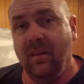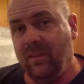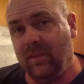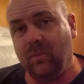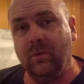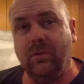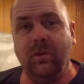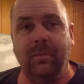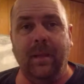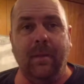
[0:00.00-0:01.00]
This one
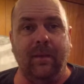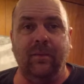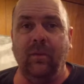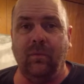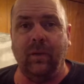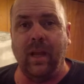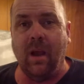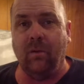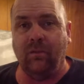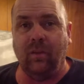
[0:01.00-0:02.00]
took me about 2-3
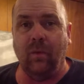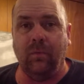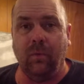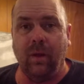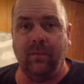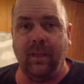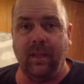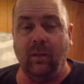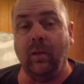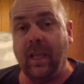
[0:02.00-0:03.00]
hours to go through
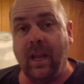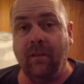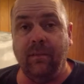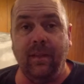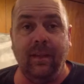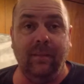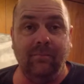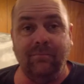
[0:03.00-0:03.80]
everything, look at everything,